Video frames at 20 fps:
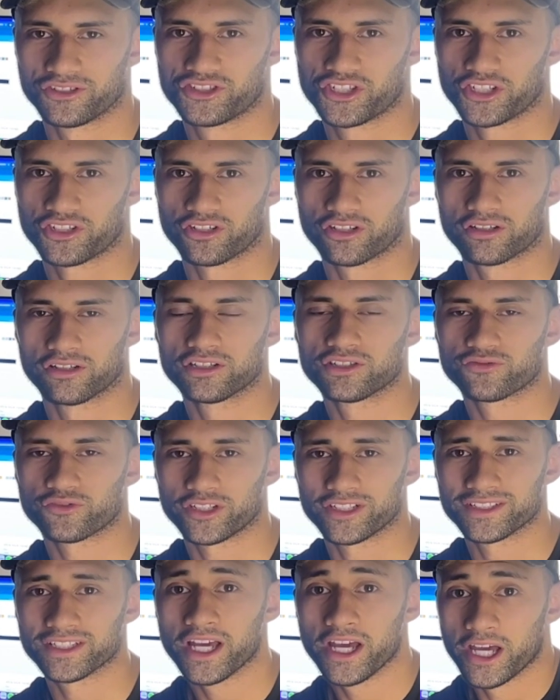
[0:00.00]
check your close
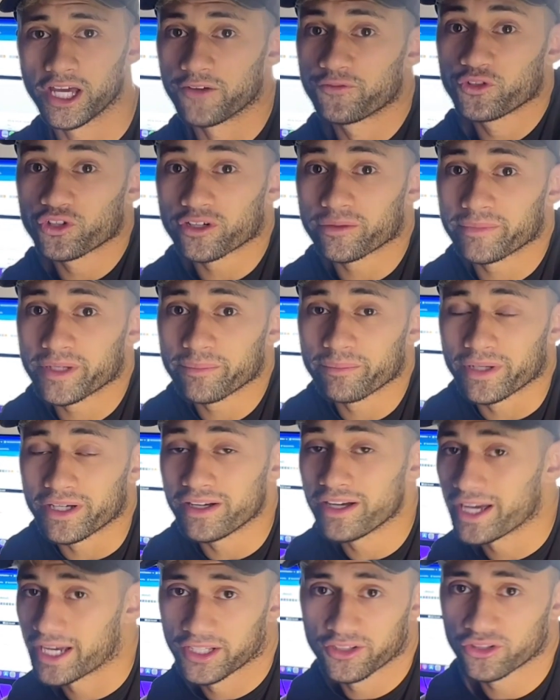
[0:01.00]
friends. If you're a member
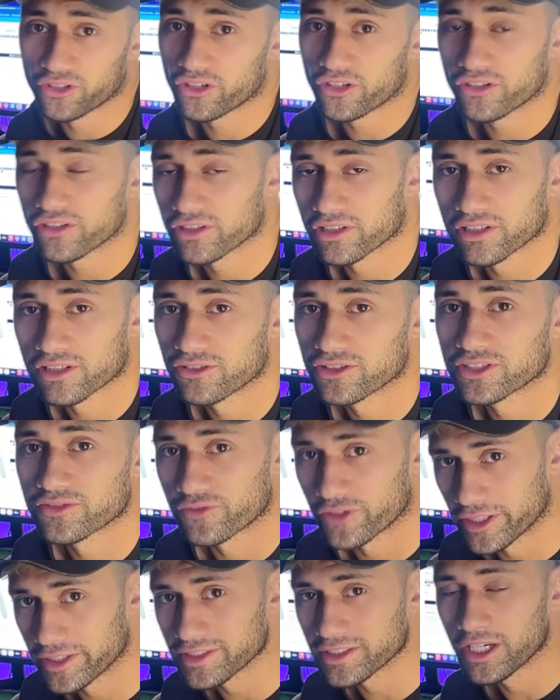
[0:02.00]
and you're not on the close
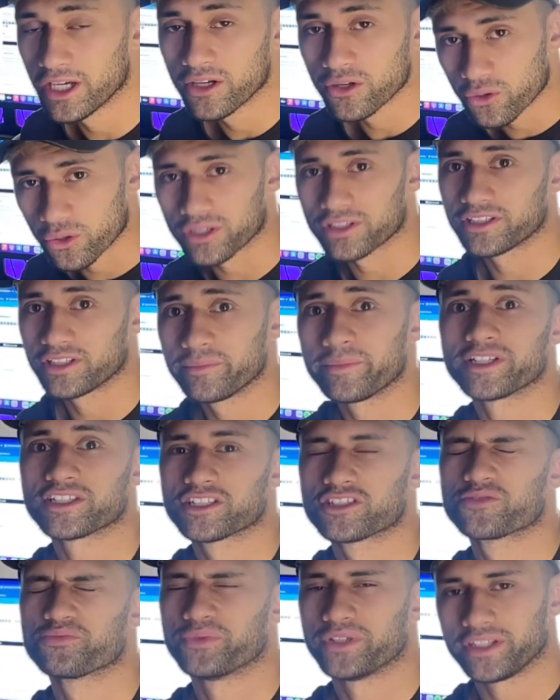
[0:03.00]
friends, quickly
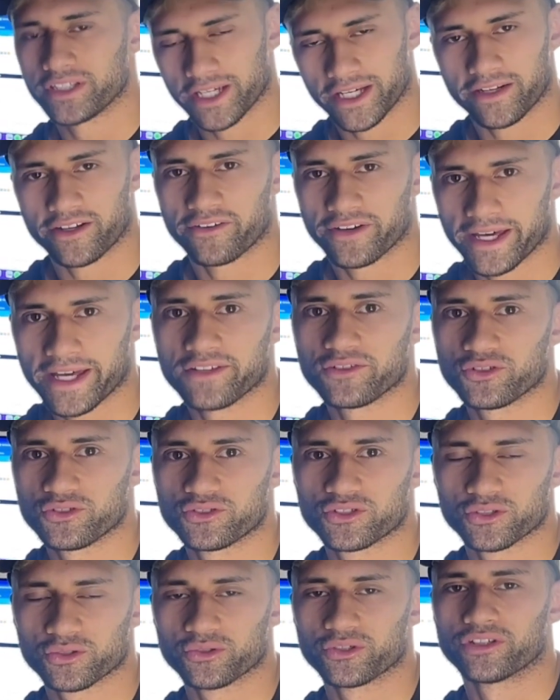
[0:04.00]
message me and I'll add you
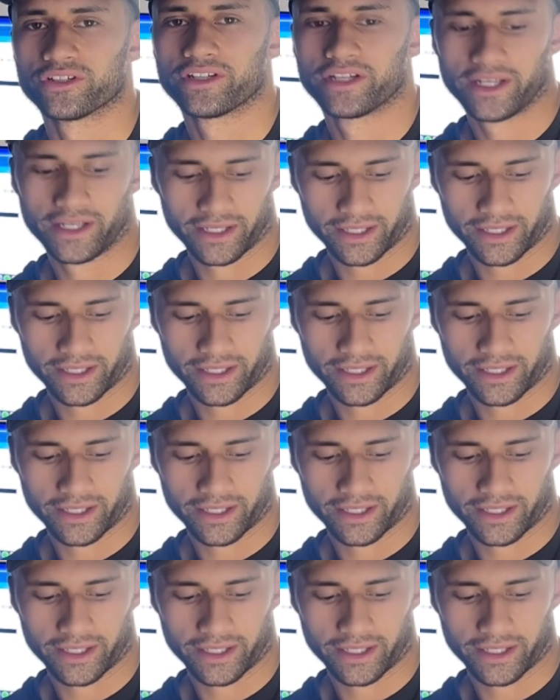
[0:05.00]
to it.